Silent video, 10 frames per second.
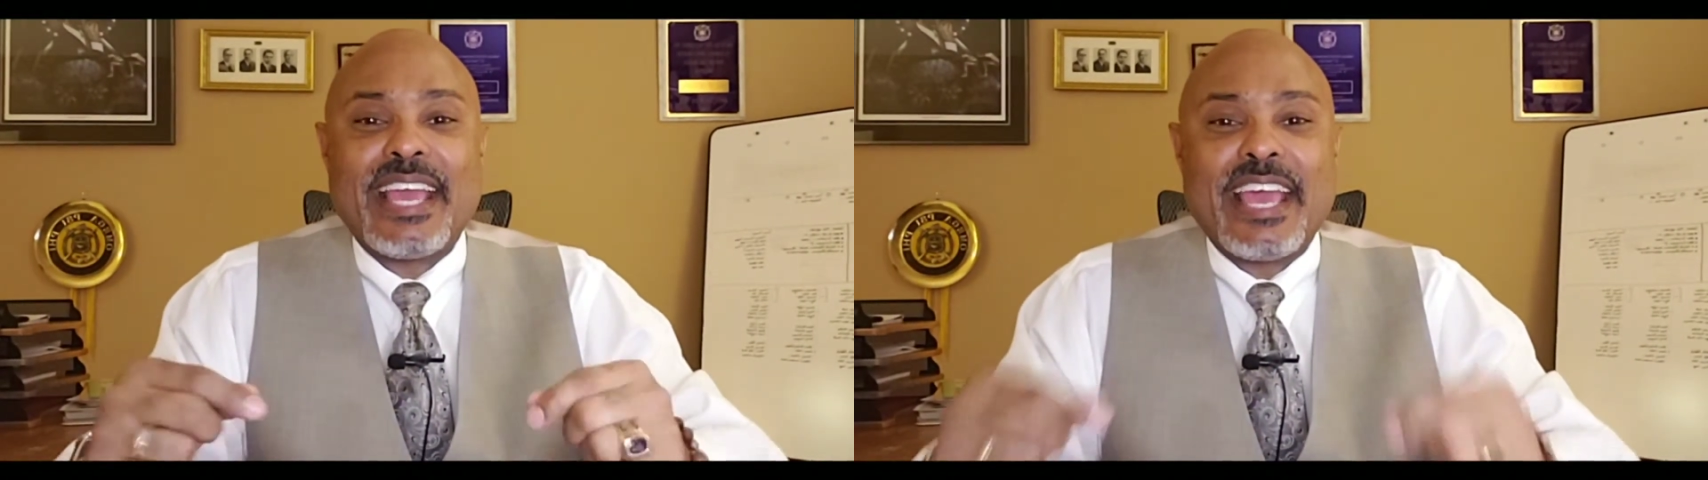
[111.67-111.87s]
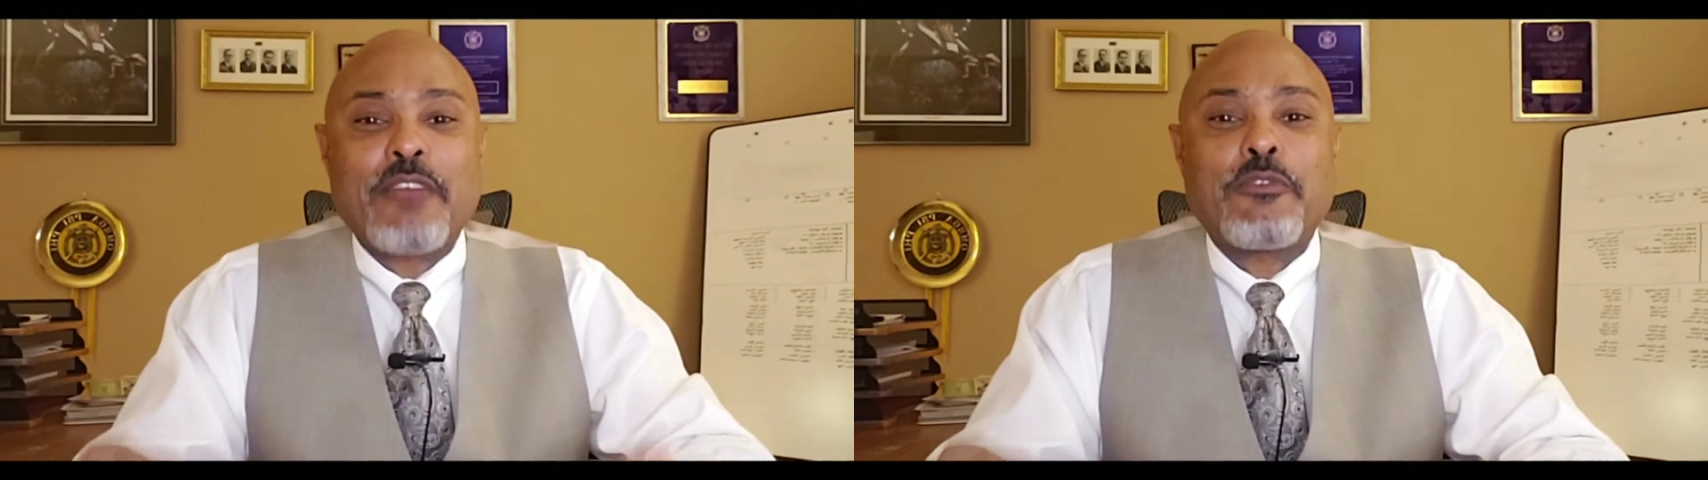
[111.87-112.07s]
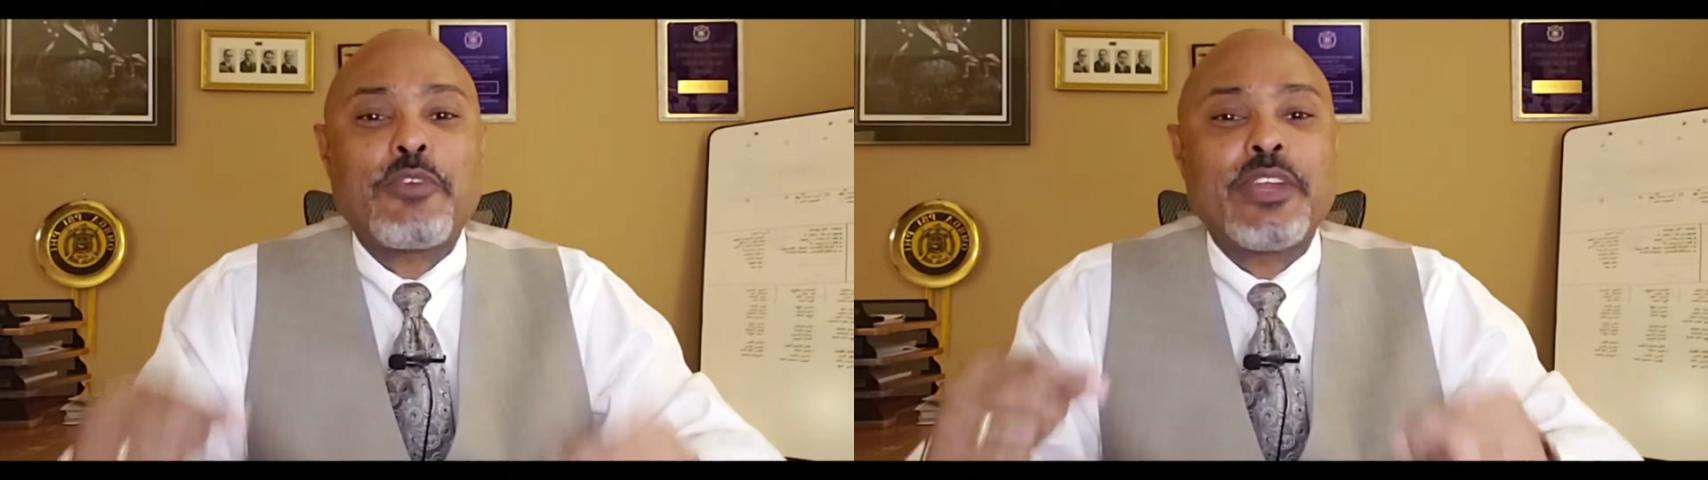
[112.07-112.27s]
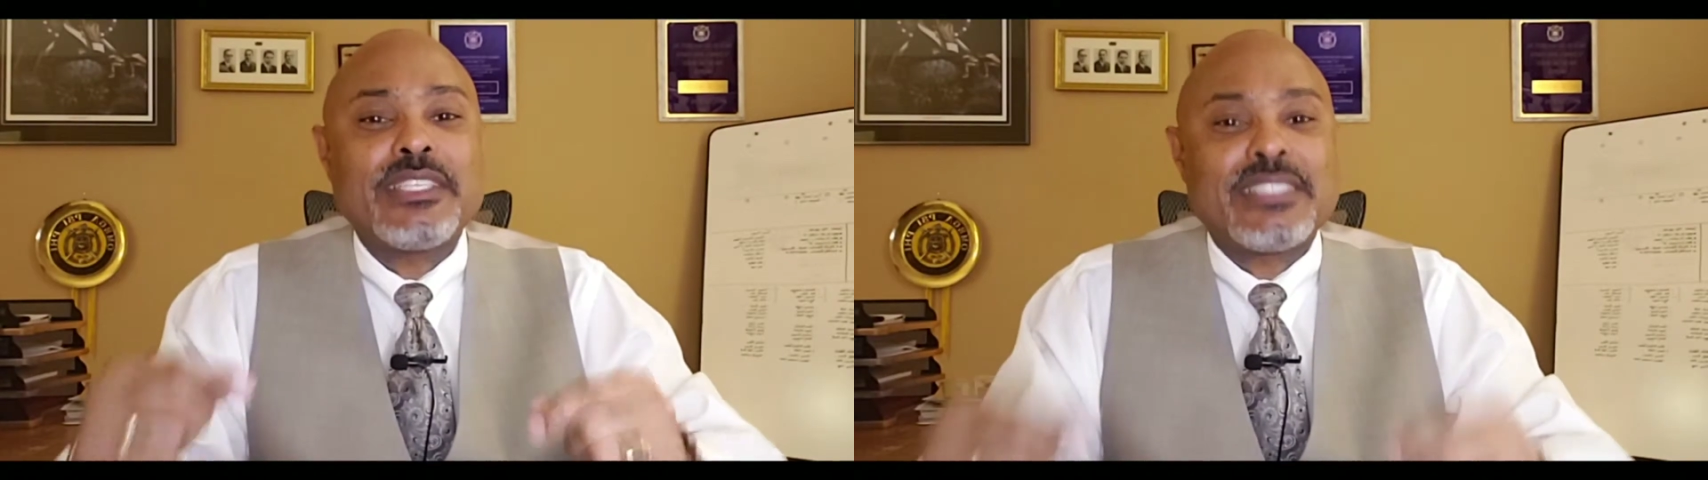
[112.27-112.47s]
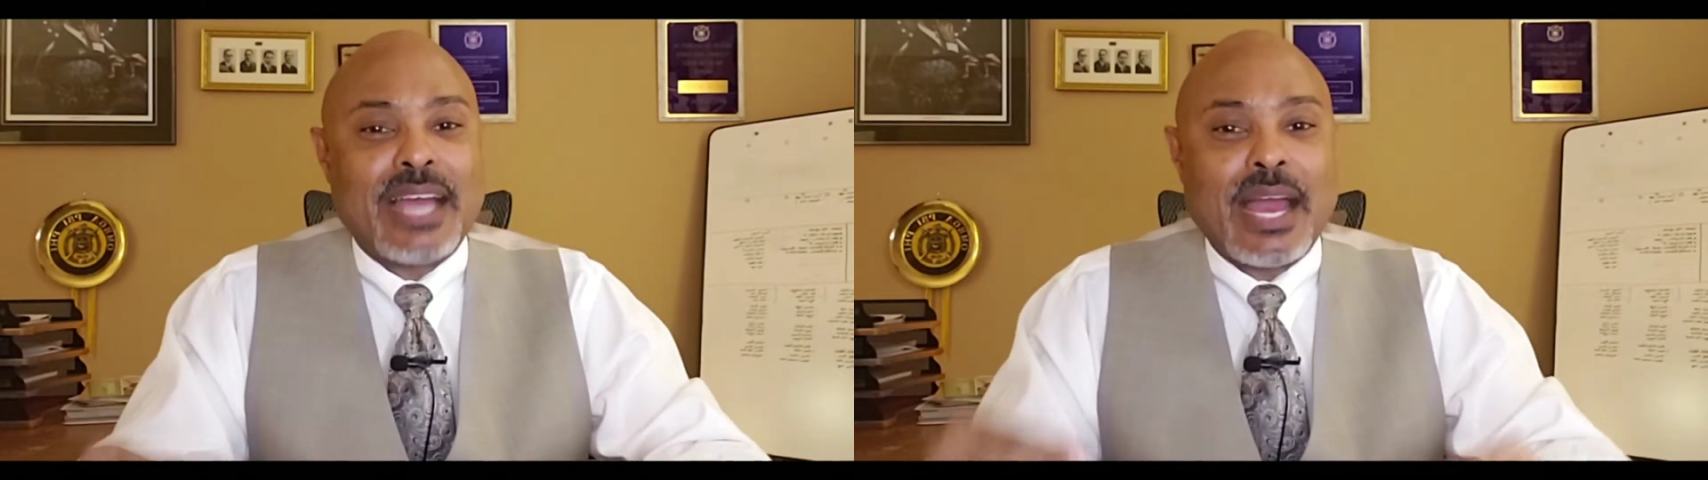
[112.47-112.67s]

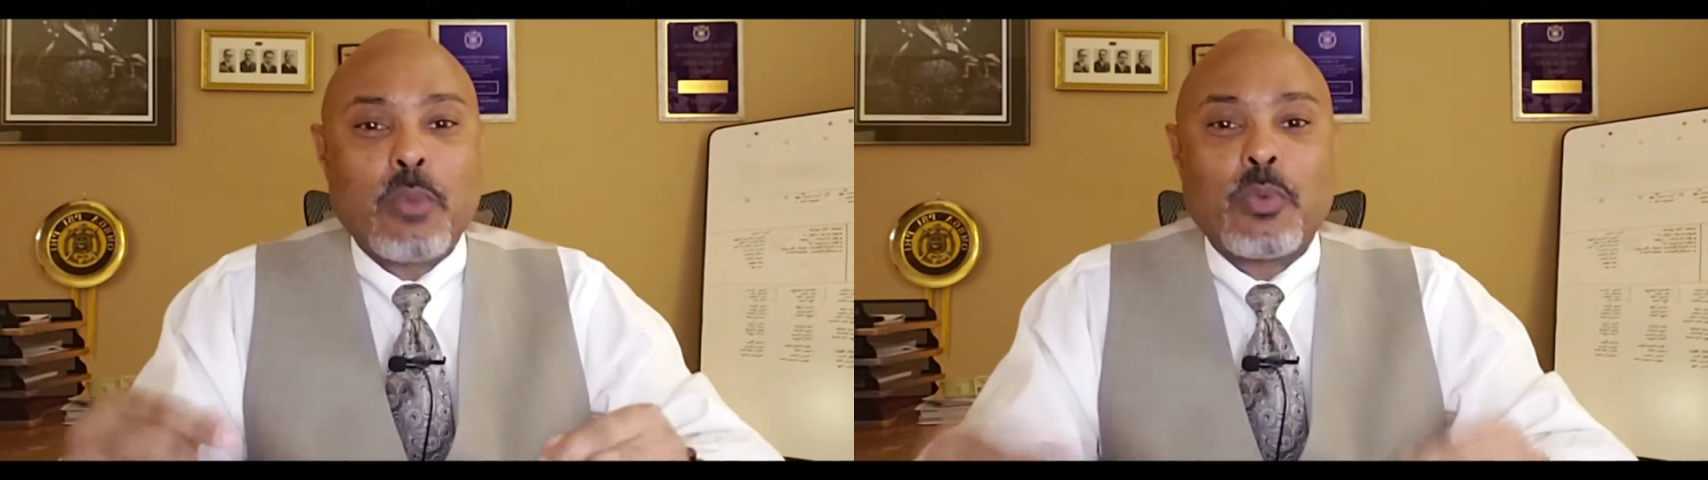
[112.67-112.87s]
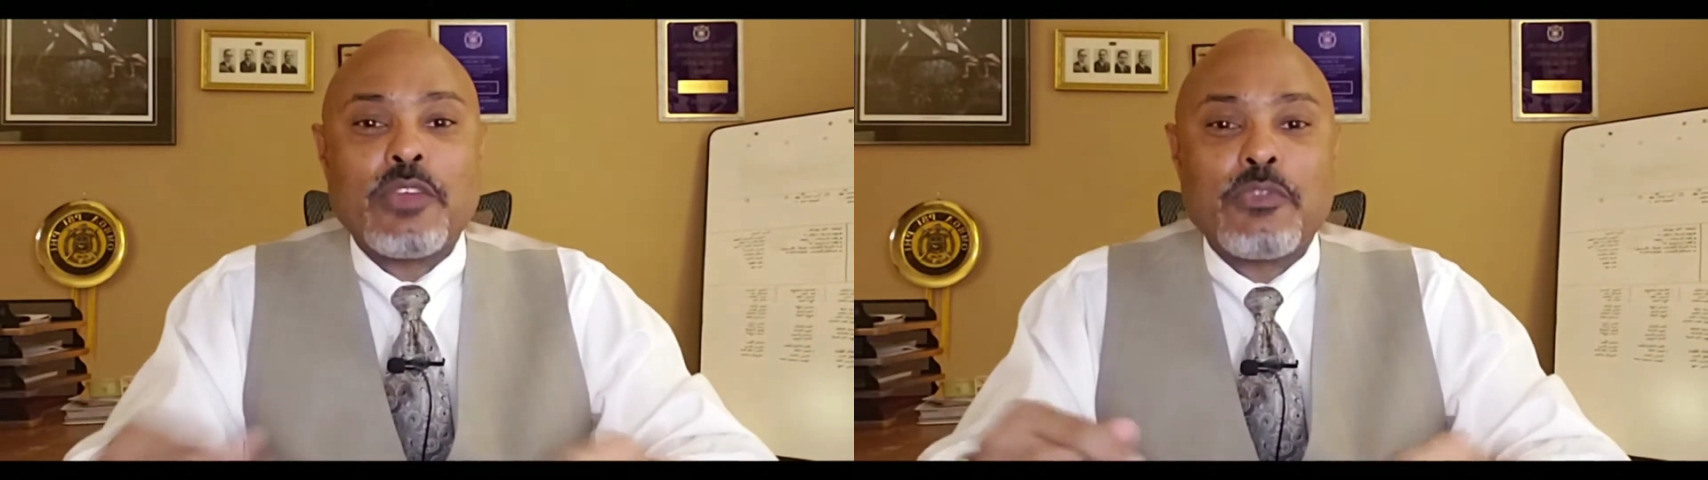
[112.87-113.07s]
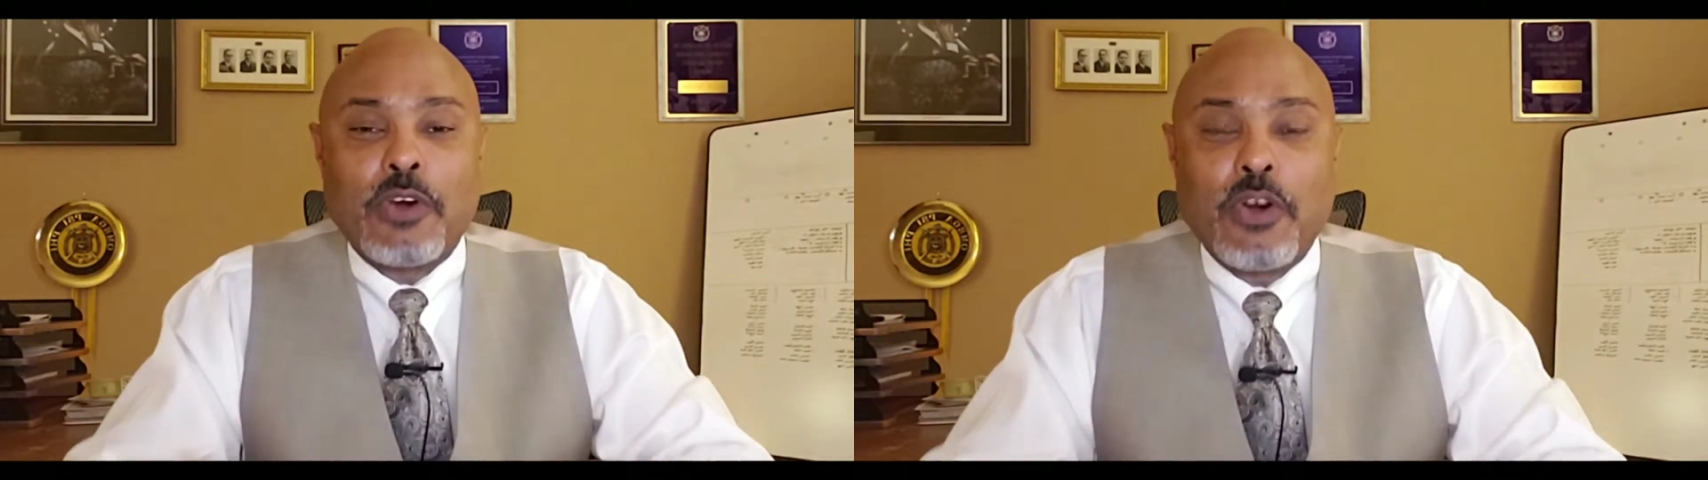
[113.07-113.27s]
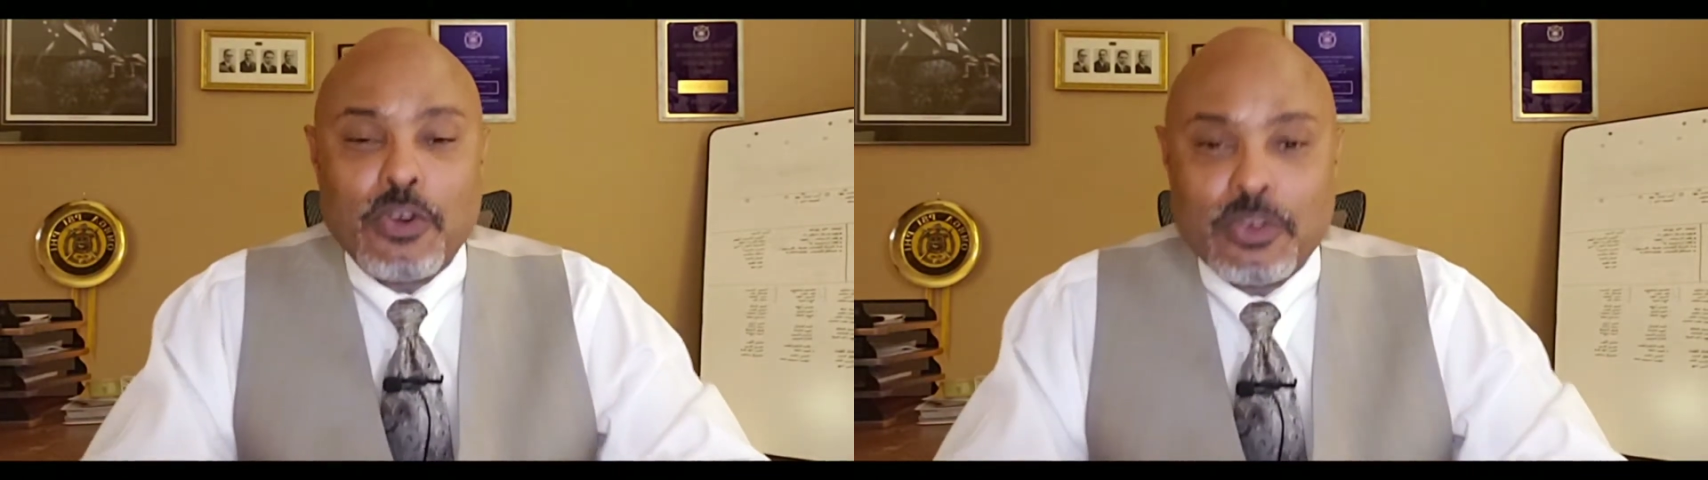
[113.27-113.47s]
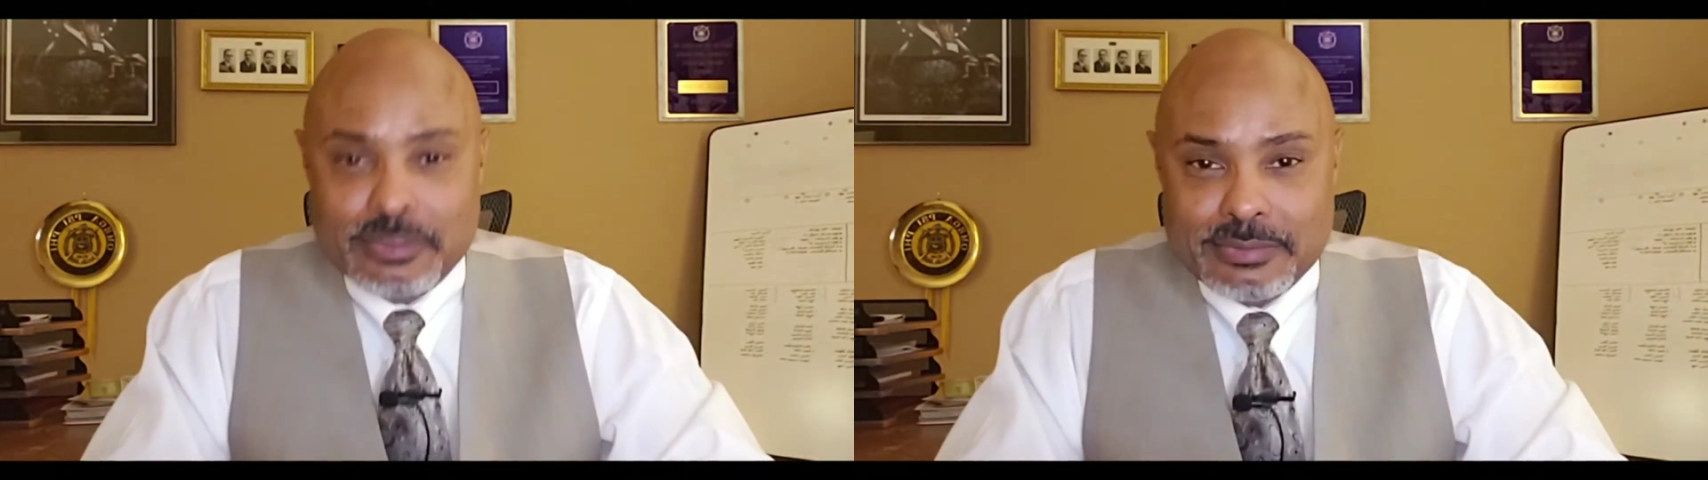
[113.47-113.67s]
every time we
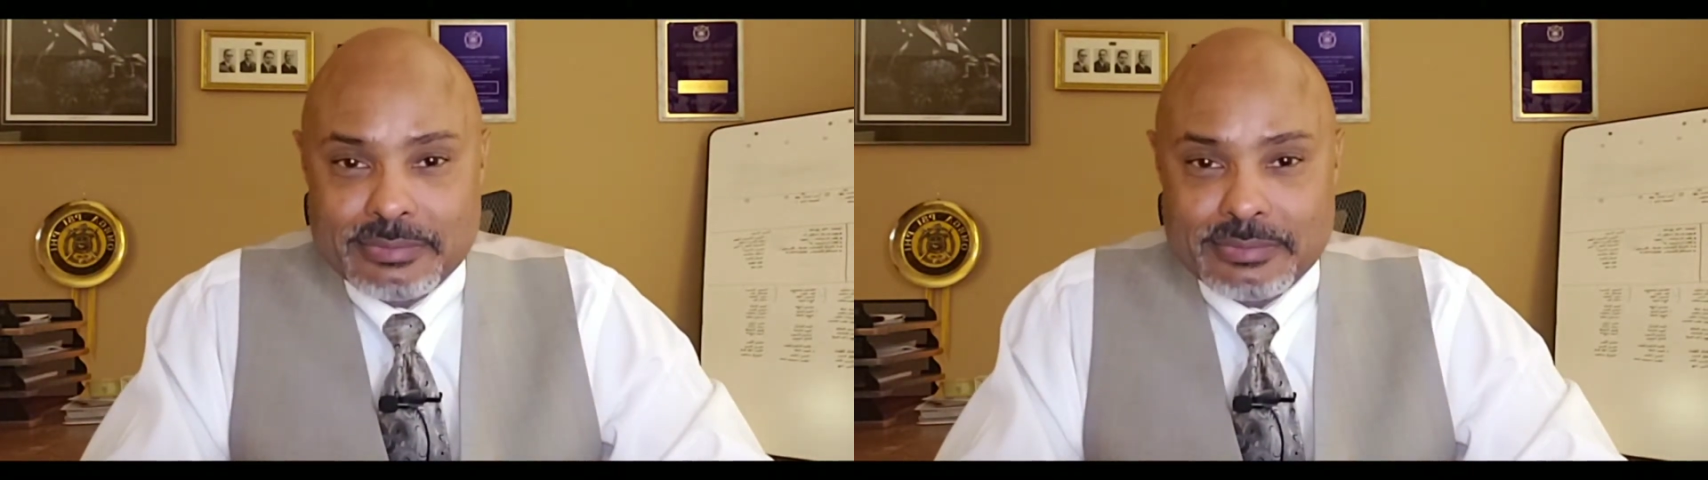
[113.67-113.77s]
fall.